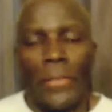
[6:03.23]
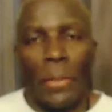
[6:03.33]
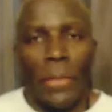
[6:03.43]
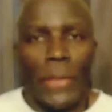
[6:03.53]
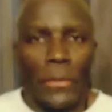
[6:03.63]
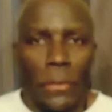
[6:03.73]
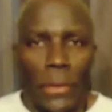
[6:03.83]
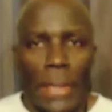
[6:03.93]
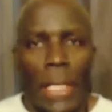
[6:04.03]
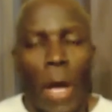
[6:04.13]
Some of us
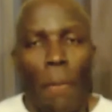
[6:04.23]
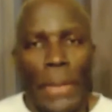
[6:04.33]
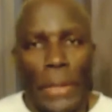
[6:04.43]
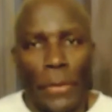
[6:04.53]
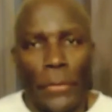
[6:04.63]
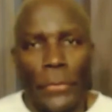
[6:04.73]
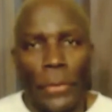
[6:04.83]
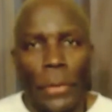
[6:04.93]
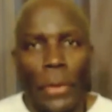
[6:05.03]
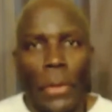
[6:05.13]
look like our parents,
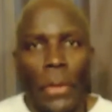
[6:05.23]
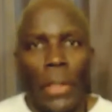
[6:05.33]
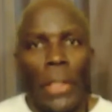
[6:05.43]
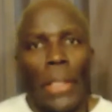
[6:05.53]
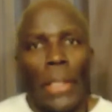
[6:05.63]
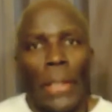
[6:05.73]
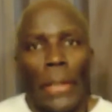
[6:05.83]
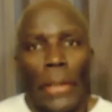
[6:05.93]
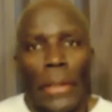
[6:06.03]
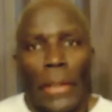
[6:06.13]

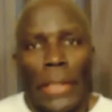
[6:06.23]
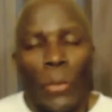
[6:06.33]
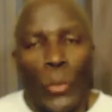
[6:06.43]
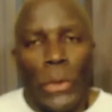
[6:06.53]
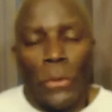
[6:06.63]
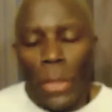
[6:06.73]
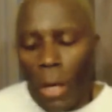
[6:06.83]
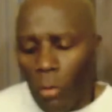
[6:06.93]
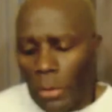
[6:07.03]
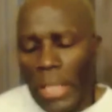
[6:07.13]
and we
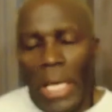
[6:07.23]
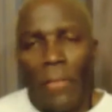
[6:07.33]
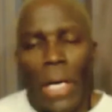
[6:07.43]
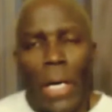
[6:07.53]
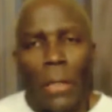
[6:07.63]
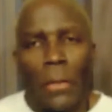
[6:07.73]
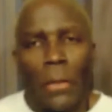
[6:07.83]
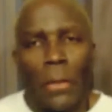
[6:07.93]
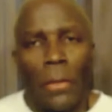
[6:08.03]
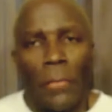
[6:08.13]
not only have our
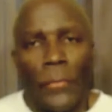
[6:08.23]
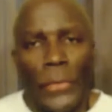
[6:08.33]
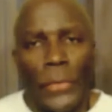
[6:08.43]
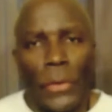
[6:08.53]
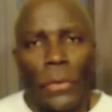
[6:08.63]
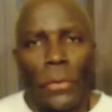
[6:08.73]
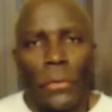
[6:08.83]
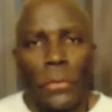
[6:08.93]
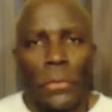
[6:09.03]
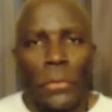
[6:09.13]

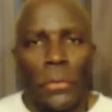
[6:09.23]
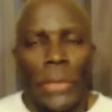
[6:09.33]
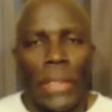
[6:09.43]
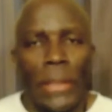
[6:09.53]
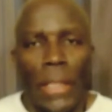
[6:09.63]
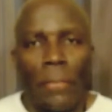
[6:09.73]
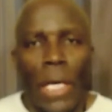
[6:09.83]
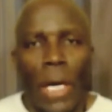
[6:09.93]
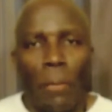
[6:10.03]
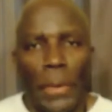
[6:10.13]
physical DNA of
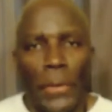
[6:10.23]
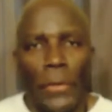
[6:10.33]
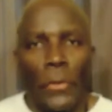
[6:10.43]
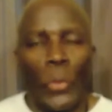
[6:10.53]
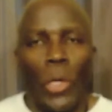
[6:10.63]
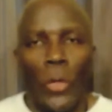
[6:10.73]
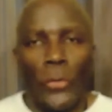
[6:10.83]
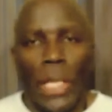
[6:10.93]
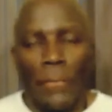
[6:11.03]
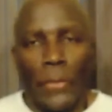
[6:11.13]
our parents, we
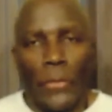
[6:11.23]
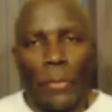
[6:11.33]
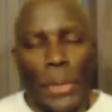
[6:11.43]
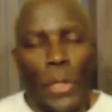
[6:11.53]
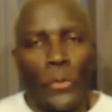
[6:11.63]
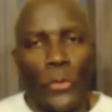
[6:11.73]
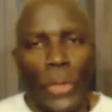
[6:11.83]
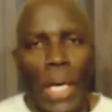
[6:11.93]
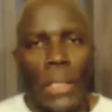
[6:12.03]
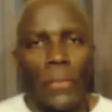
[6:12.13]
also have the spiritual
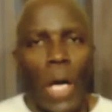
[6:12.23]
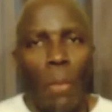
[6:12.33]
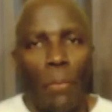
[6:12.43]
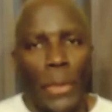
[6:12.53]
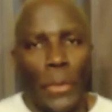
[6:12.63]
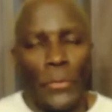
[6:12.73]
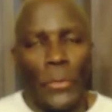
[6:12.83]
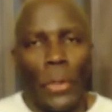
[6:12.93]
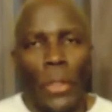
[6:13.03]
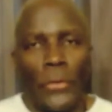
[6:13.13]
side of our
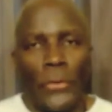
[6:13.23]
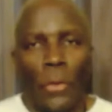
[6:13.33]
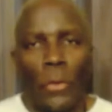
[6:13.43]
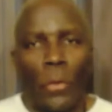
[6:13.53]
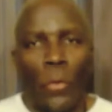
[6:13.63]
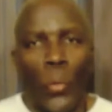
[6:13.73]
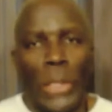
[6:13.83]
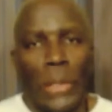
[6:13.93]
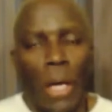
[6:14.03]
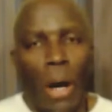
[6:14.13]
parents. So
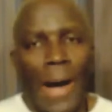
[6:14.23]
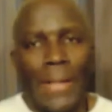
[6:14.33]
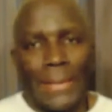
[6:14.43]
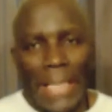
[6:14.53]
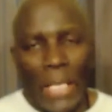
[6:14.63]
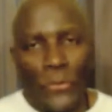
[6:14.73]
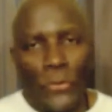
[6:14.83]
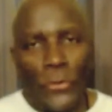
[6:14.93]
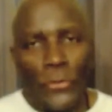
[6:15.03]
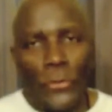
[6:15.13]
we are our
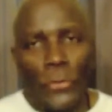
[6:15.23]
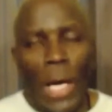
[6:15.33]
ancestors.